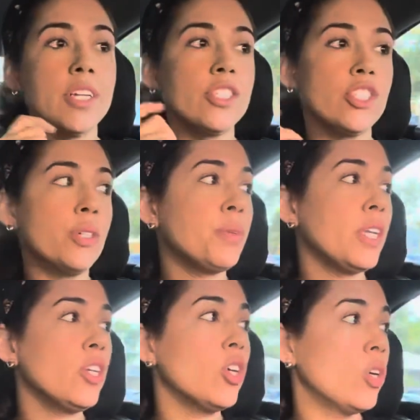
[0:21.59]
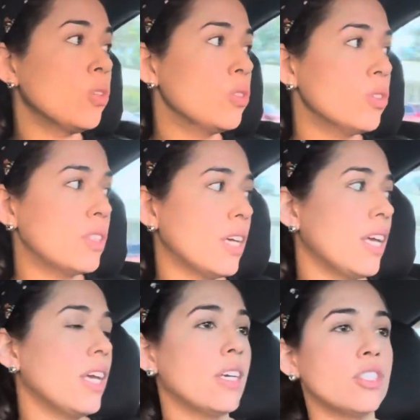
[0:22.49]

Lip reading: She already knows, like,